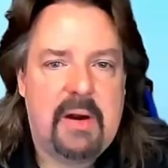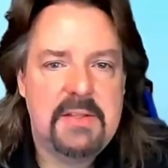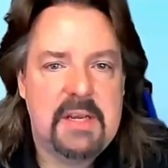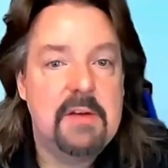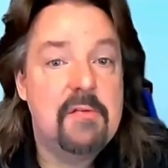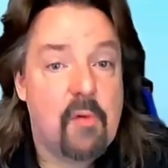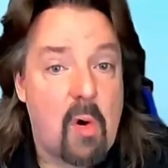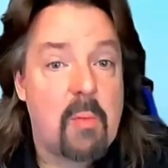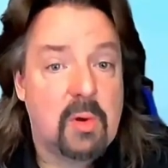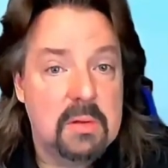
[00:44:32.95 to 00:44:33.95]
It's
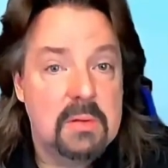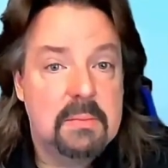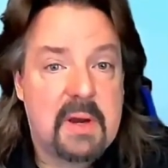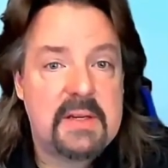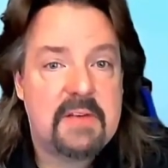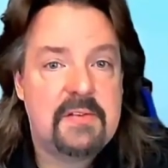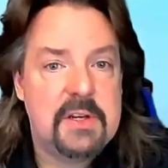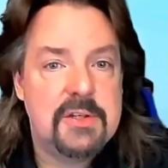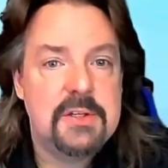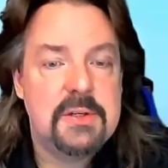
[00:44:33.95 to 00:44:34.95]
informal by
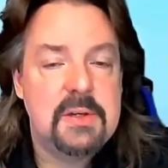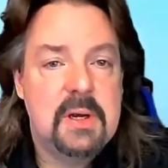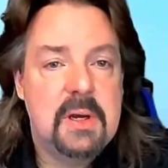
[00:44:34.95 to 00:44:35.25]
definition,